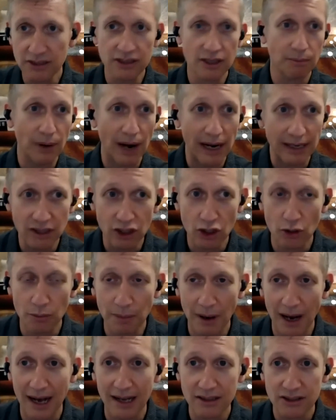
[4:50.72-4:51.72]
practical
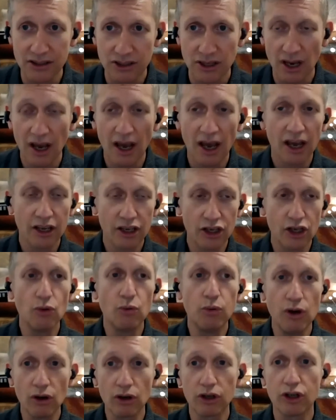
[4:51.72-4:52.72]
parts, you
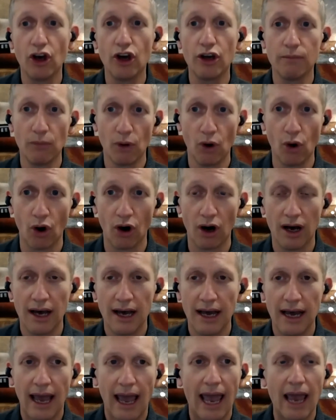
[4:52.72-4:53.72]
will learn more.
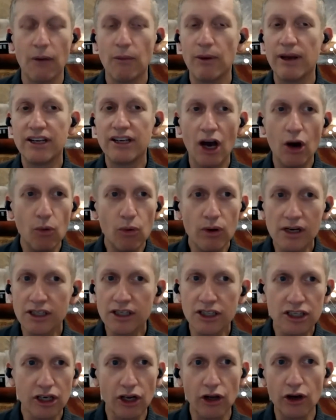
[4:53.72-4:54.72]
And we don't want to
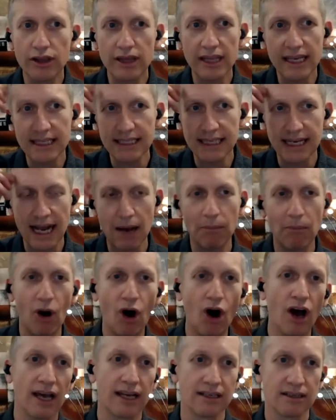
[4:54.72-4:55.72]
just learn things in our
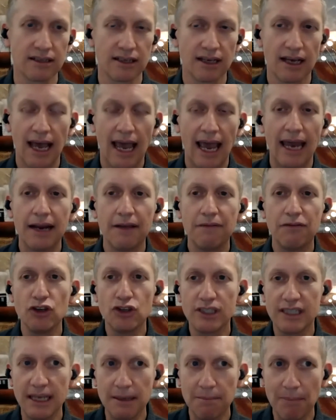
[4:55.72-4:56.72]
mind. And if you
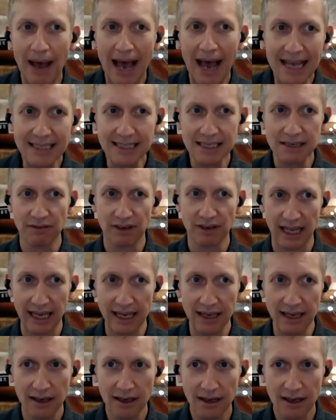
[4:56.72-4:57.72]
sit
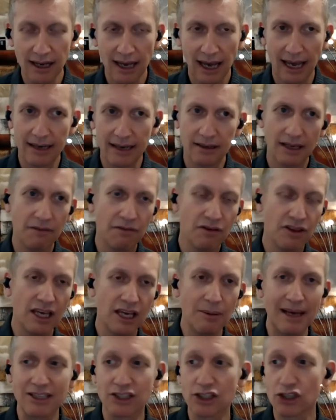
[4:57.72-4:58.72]
passively, and if you think
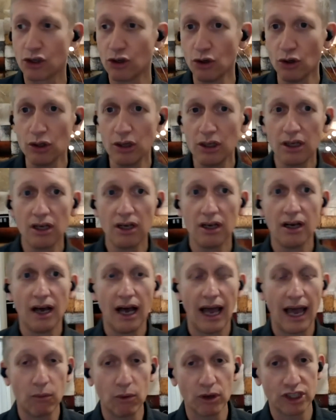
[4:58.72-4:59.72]
about school,
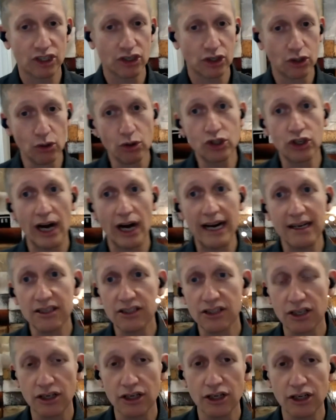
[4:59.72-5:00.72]
And what school trained us
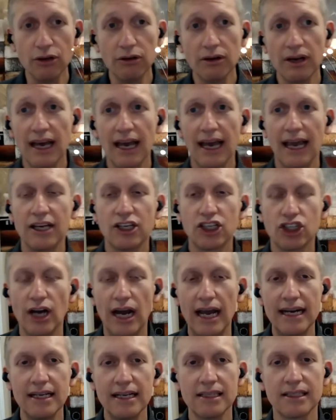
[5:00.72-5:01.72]
to do, it
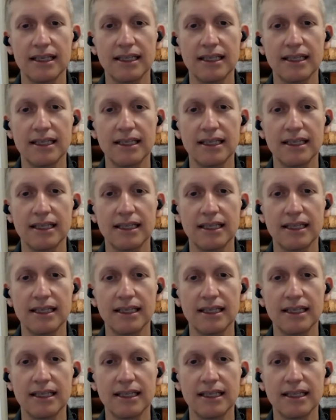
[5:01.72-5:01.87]
trained us to